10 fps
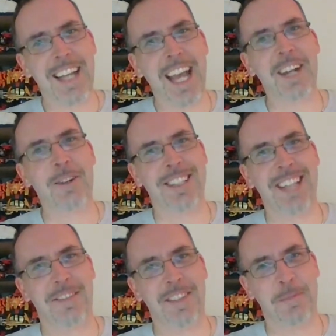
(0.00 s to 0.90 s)
Kato is
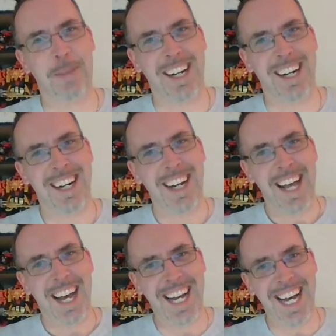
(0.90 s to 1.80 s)
definitely better.
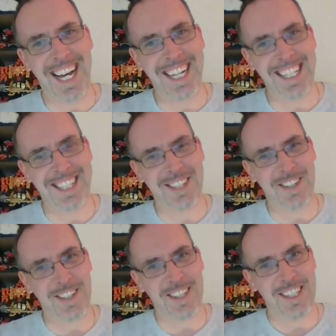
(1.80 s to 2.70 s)
Ah, that's
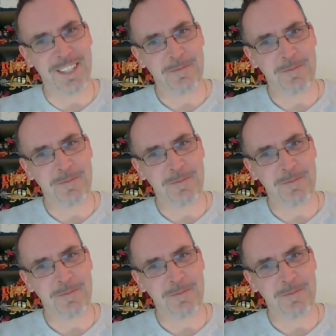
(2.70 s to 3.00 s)
so good.